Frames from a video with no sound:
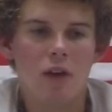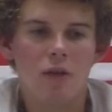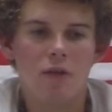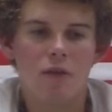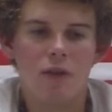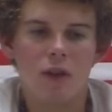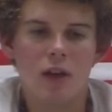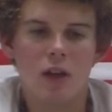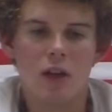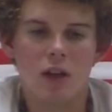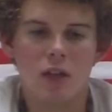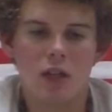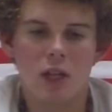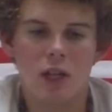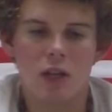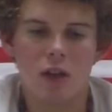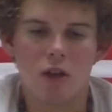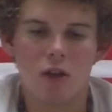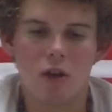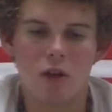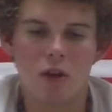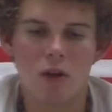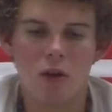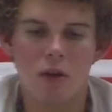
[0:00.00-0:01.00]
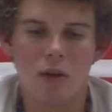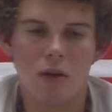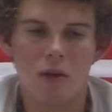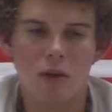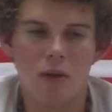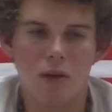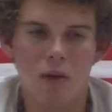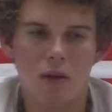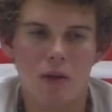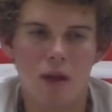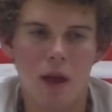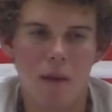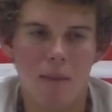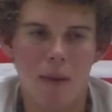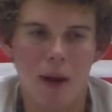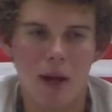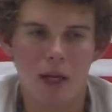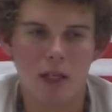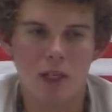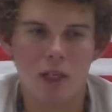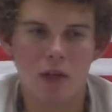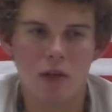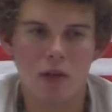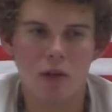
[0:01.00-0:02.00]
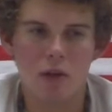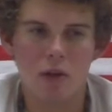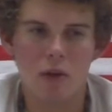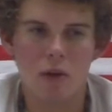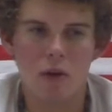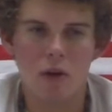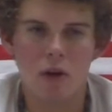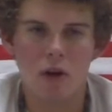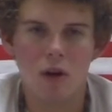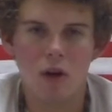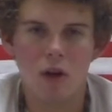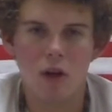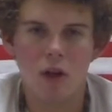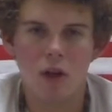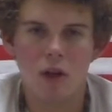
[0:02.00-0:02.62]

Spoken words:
fish either that bite your lure